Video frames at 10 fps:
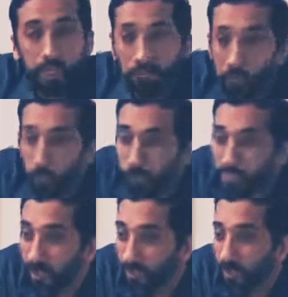If you
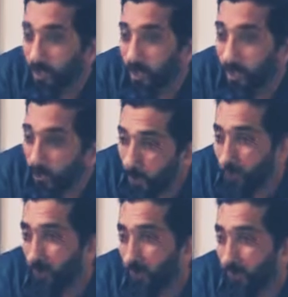accept that about
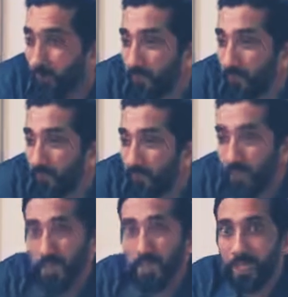yourself,
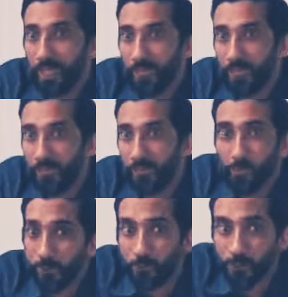
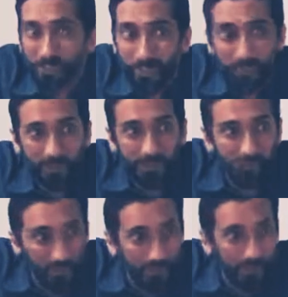whose footsteps are
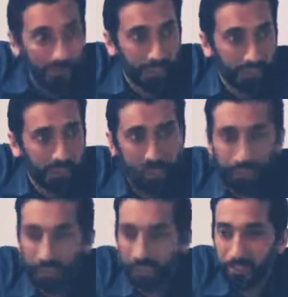you following?
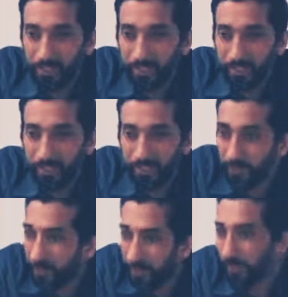
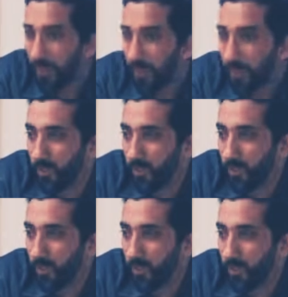Think about that.
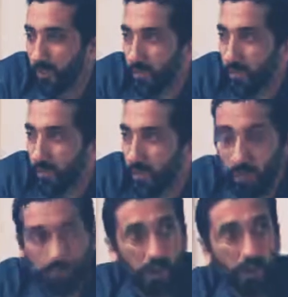
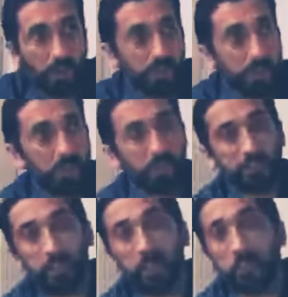If Adam
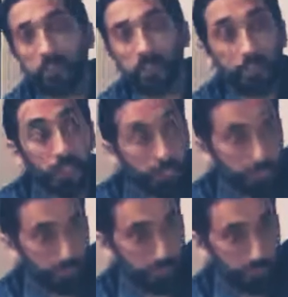alayhi salam was in
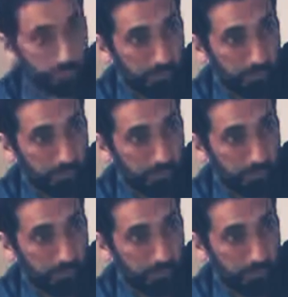Jannah,